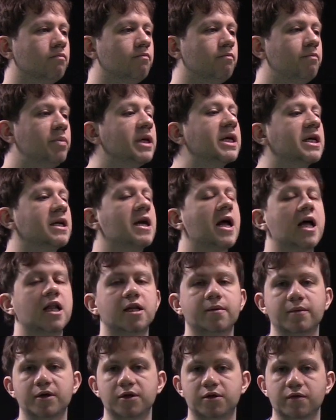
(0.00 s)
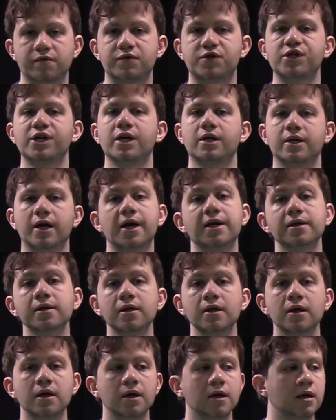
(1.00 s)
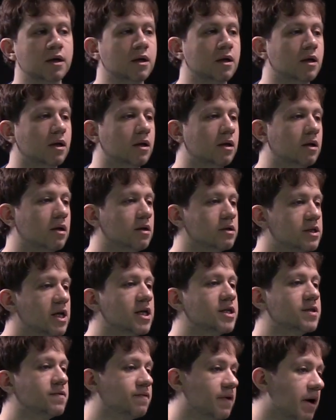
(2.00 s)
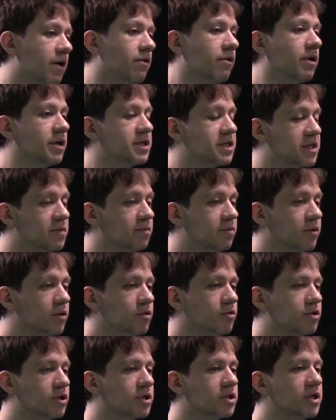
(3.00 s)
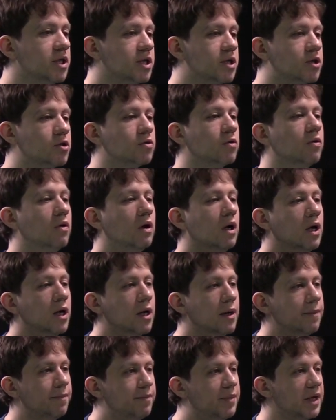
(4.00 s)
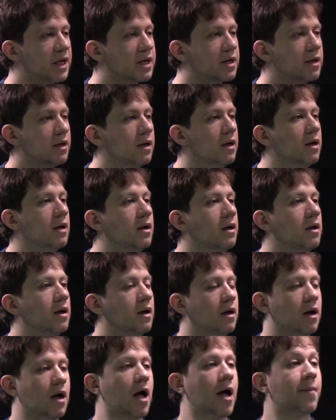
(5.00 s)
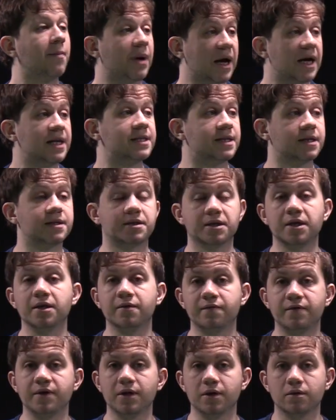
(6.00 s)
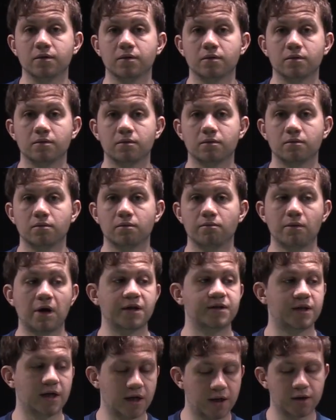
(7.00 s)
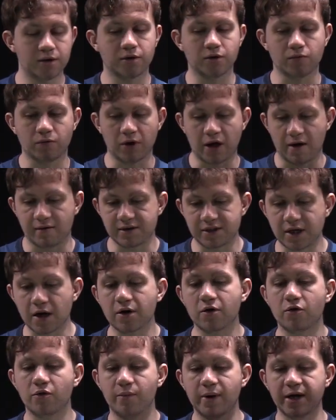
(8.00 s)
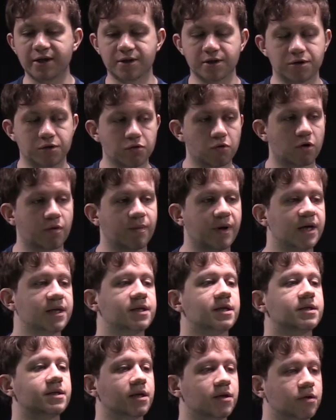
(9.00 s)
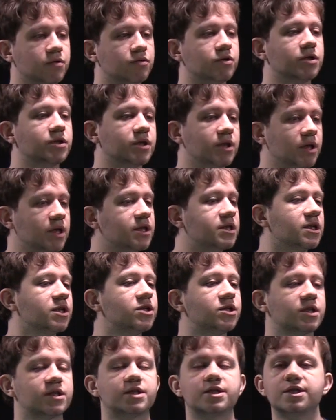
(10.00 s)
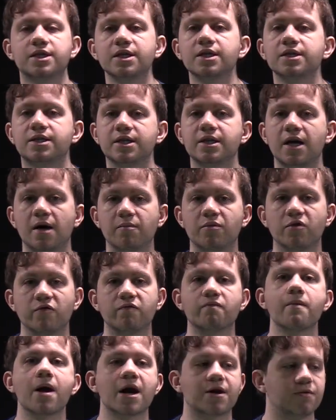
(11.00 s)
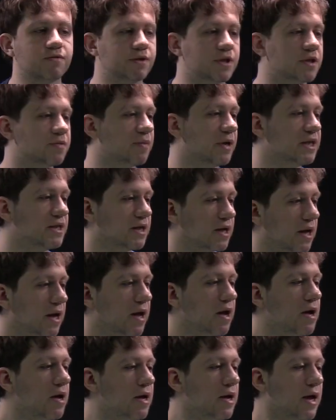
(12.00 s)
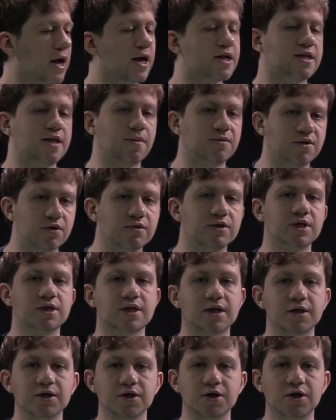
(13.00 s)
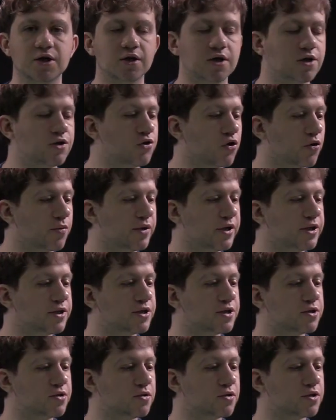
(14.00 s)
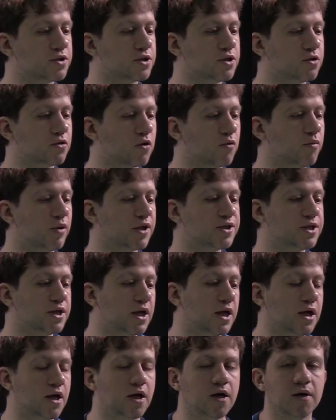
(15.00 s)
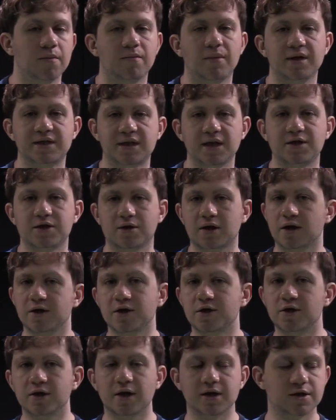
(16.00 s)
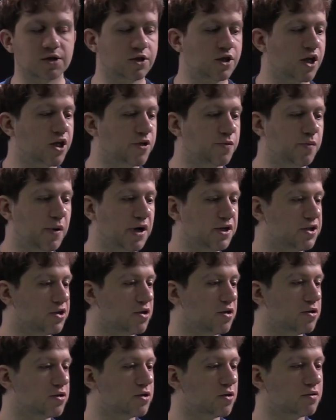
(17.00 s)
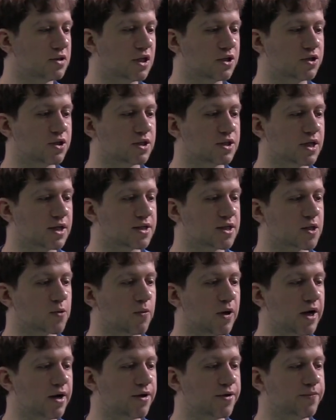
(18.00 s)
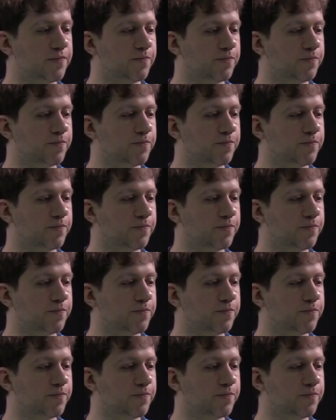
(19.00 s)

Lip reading: pick an element of GLN, that's fairly simple. You just need to pick a basis in V. And then you will have a standard basis, your basis, and you just need, it's just the number of matrices basically. Except there is this condition determinant is non-zero, but that condition doesn't change much. So that's just n squared.